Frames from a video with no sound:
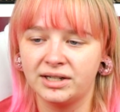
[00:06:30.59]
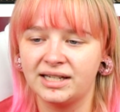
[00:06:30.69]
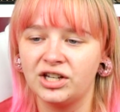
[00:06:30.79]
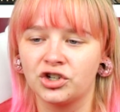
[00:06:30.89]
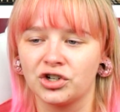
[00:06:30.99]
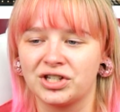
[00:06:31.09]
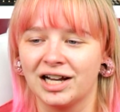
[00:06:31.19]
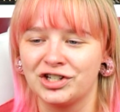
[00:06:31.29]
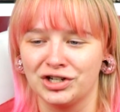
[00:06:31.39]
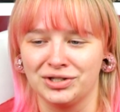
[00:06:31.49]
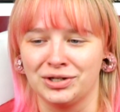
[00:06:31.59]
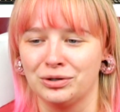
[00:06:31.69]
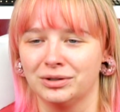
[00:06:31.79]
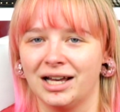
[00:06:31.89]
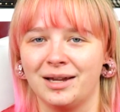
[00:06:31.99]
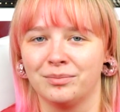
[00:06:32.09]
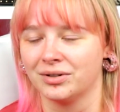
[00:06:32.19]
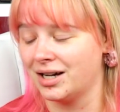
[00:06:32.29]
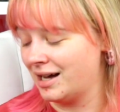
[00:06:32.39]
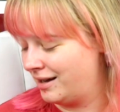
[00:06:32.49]
a teacher touches you, like,
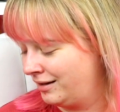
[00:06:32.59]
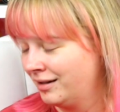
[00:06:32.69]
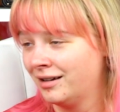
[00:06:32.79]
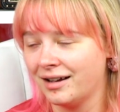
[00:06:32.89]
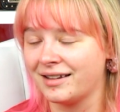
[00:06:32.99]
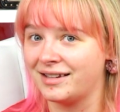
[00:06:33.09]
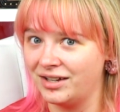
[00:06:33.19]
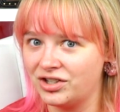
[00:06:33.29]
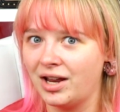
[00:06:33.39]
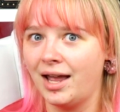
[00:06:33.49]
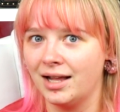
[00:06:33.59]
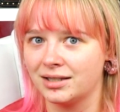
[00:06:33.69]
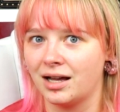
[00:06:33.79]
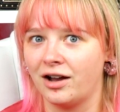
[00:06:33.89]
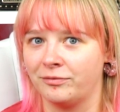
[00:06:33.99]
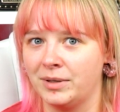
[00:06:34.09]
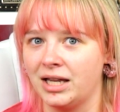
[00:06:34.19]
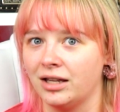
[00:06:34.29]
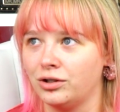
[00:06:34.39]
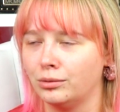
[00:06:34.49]
bruh, get your hands off
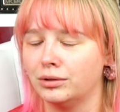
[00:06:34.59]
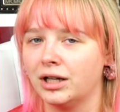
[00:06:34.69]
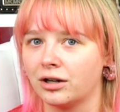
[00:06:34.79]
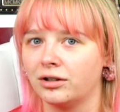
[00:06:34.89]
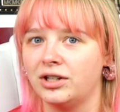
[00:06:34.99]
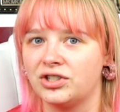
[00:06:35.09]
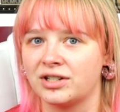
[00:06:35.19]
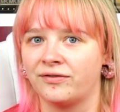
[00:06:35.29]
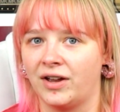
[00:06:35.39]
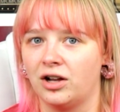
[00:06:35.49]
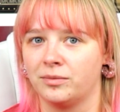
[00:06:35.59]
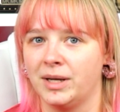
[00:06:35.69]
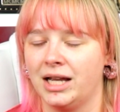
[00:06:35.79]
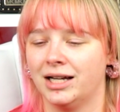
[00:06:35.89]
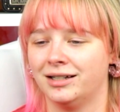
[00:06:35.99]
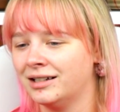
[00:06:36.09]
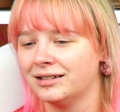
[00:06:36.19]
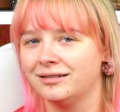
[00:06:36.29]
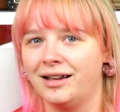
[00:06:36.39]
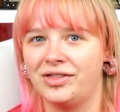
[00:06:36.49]
me. You literally just failed me.
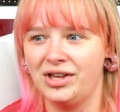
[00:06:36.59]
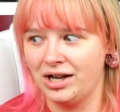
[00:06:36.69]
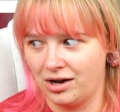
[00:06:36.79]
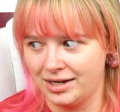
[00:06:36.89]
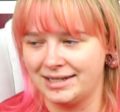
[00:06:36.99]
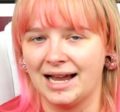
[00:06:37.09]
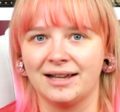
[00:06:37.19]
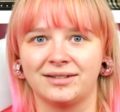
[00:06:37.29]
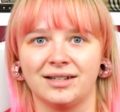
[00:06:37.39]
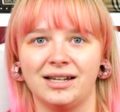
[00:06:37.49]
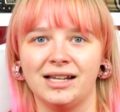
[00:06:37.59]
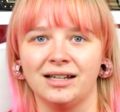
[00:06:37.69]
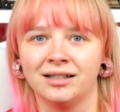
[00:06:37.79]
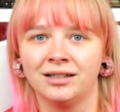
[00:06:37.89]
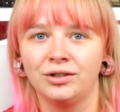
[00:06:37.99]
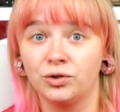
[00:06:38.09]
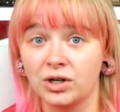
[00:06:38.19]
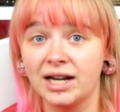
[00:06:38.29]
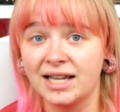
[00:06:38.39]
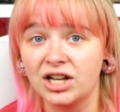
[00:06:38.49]
Like, the audacity. You
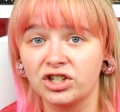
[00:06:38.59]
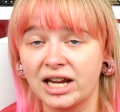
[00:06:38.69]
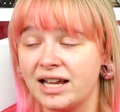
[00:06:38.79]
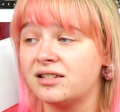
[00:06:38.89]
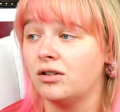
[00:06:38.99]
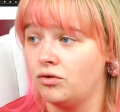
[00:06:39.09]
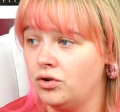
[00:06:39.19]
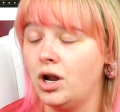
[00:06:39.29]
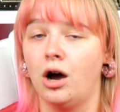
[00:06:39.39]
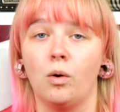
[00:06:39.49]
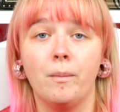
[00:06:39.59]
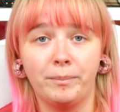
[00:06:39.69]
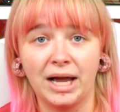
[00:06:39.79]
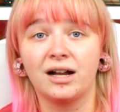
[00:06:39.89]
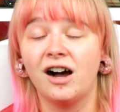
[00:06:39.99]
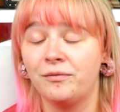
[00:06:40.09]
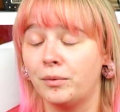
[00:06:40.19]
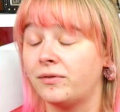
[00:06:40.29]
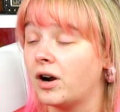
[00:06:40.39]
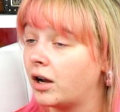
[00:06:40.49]
trying to catch a case? No, back off
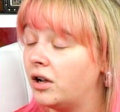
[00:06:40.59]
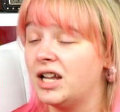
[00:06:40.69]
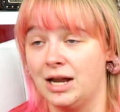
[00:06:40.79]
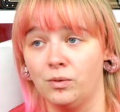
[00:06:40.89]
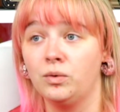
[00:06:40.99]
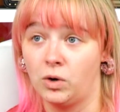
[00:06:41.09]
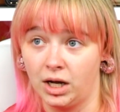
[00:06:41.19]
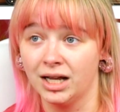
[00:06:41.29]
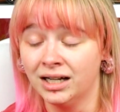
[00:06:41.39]
before I call 911.